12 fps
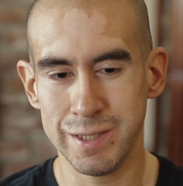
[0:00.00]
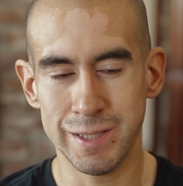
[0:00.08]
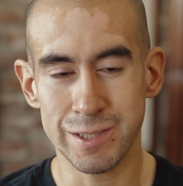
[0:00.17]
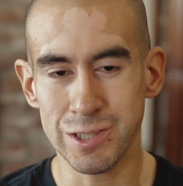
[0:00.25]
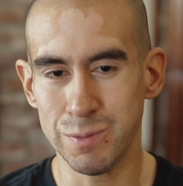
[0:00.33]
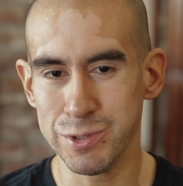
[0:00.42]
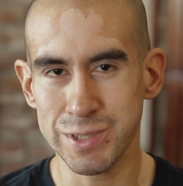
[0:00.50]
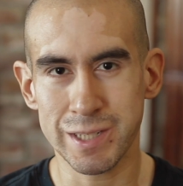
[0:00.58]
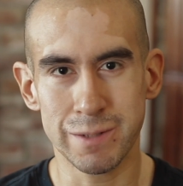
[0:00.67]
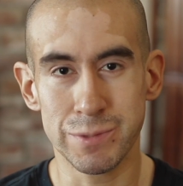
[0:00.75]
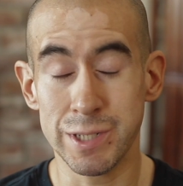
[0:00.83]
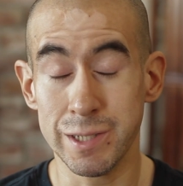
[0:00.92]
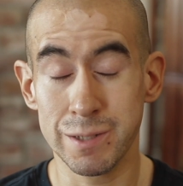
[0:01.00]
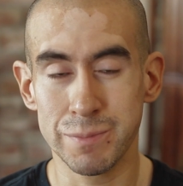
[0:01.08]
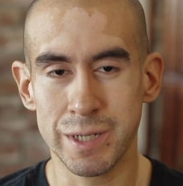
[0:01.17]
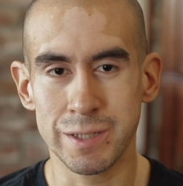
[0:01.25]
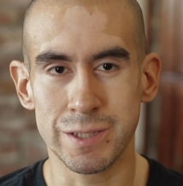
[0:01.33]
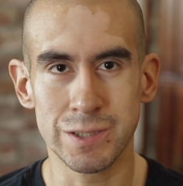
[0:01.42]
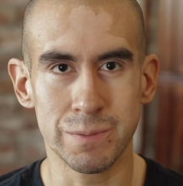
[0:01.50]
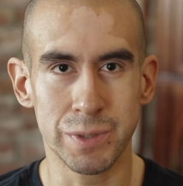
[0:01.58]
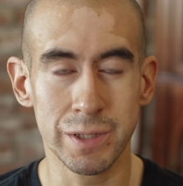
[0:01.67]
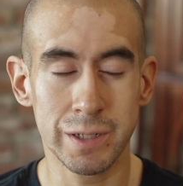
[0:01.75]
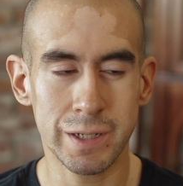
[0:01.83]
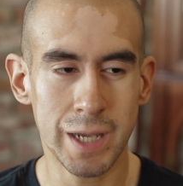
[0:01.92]
And it's almost like I'm telling my
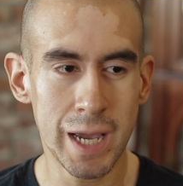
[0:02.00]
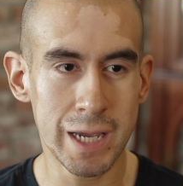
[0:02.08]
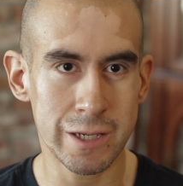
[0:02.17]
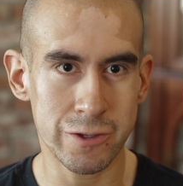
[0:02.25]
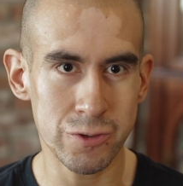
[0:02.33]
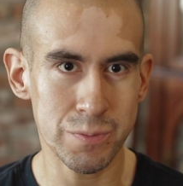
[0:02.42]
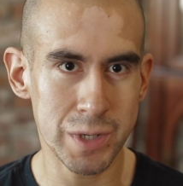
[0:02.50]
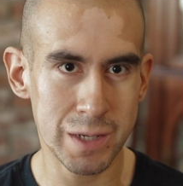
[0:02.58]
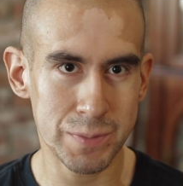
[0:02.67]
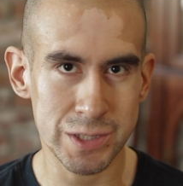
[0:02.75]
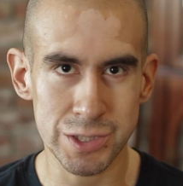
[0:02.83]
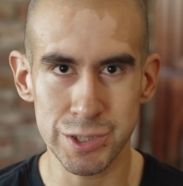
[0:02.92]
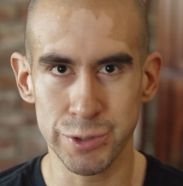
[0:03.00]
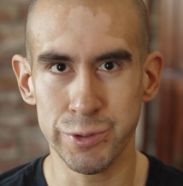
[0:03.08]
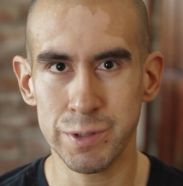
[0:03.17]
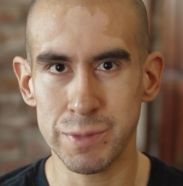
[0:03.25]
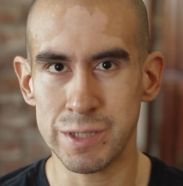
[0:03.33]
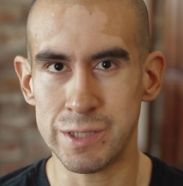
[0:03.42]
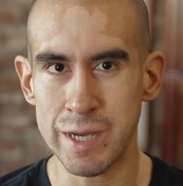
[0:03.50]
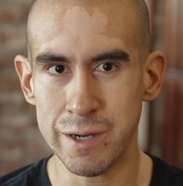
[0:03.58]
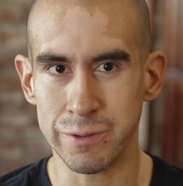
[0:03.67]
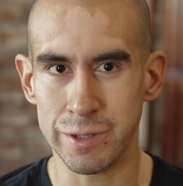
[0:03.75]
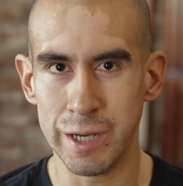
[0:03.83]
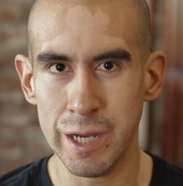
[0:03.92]
disability, hey, you may be slowing me
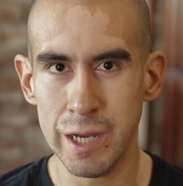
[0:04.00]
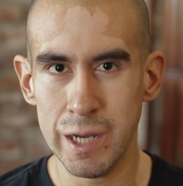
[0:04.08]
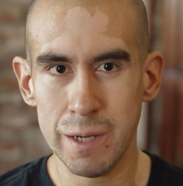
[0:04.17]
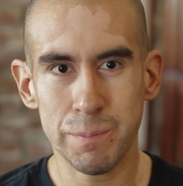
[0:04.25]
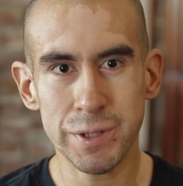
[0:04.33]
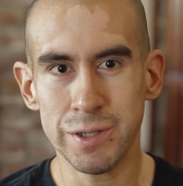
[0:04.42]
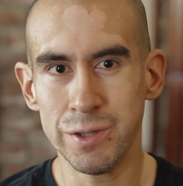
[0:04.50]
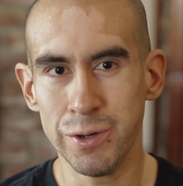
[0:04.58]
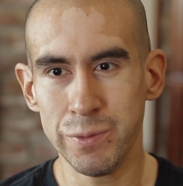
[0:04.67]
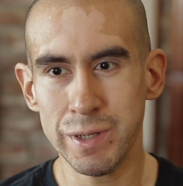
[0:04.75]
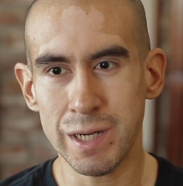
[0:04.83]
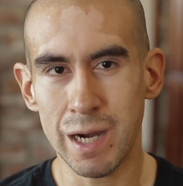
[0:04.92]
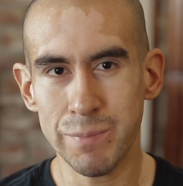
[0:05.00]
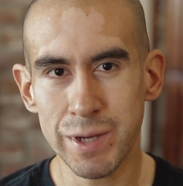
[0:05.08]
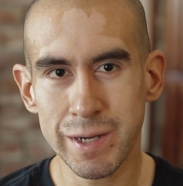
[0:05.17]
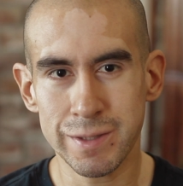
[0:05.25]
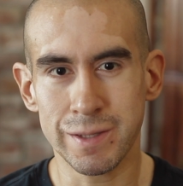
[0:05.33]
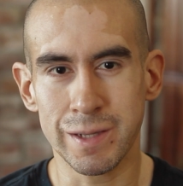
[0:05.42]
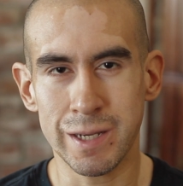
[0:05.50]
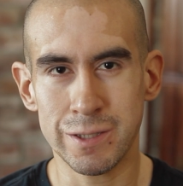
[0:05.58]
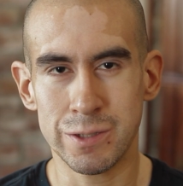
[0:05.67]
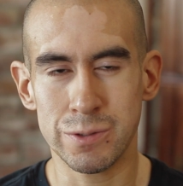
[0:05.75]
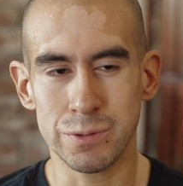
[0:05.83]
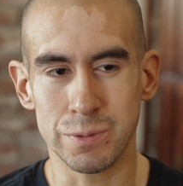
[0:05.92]
down, but you know what? I'm not going to let
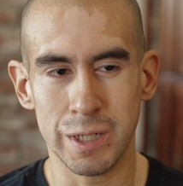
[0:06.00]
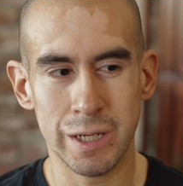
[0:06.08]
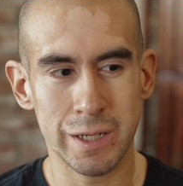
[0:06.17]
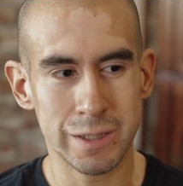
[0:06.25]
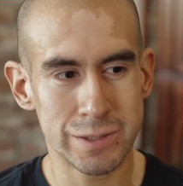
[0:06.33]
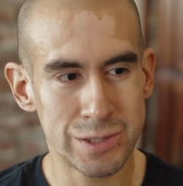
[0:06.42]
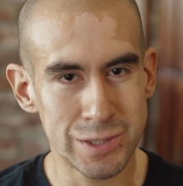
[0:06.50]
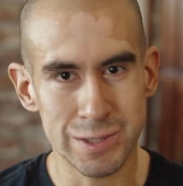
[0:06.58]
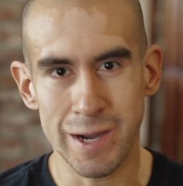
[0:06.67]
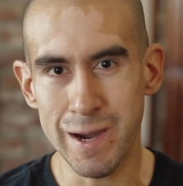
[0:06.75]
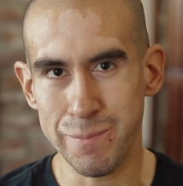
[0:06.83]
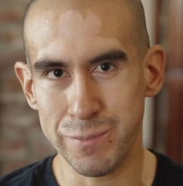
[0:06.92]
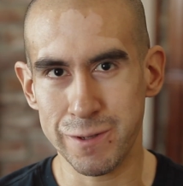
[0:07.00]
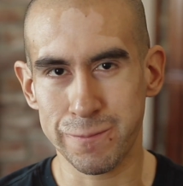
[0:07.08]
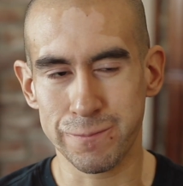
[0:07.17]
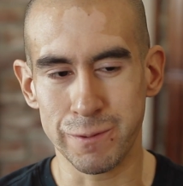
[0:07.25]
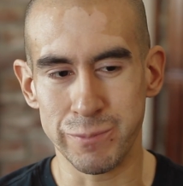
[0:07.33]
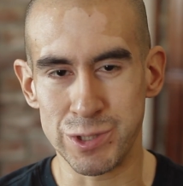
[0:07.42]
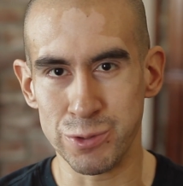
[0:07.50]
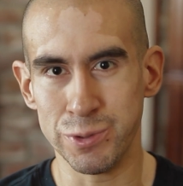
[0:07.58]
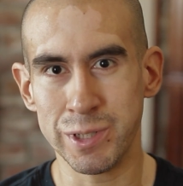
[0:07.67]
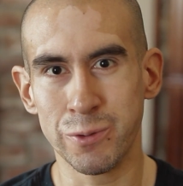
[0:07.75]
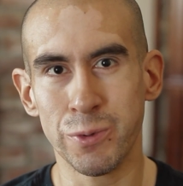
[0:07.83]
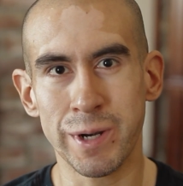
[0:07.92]
you stop me from
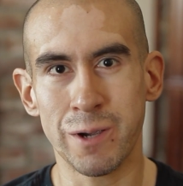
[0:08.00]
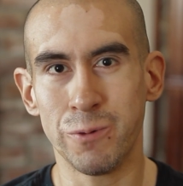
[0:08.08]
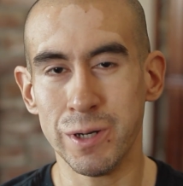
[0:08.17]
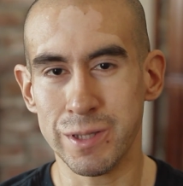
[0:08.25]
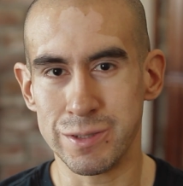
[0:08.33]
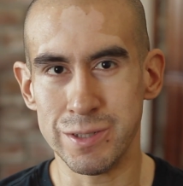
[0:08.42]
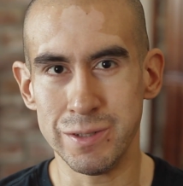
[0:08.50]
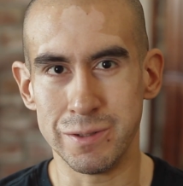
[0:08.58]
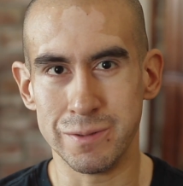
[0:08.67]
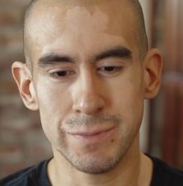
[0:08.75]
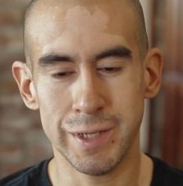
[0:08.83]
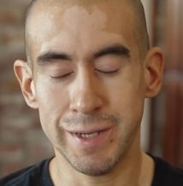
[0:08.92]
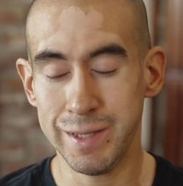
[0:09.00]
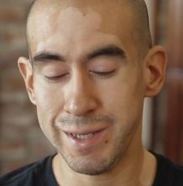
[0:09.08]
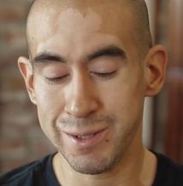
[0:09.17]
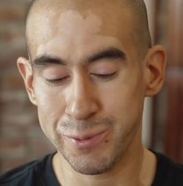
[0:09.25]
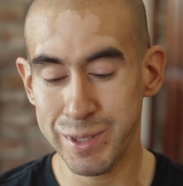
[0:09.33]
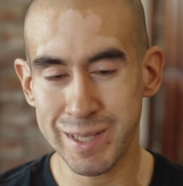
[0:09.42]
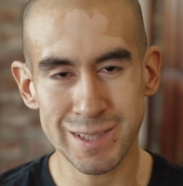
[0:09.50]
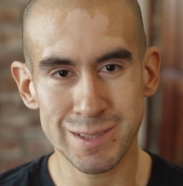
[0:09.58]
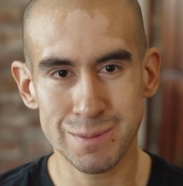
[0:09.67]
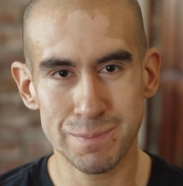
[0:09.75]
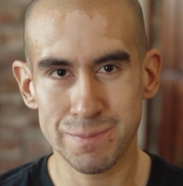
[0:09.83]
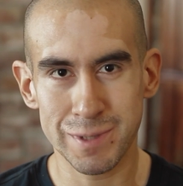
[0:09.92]
doing what I want to do. In a way,
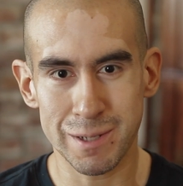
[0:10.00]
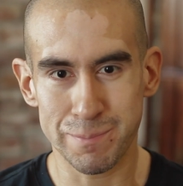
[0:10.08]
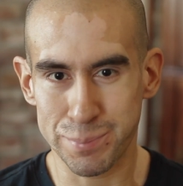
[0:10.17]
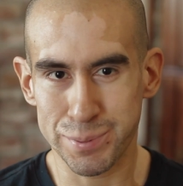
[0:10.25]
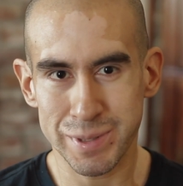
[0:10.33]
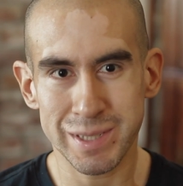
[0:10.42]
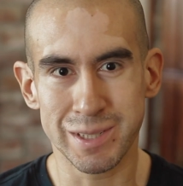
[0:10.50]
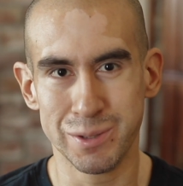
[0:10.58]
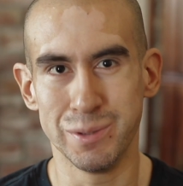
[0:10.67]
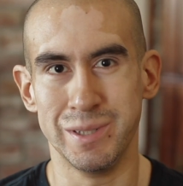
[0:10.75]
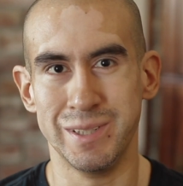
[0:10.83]
that's pretty cool.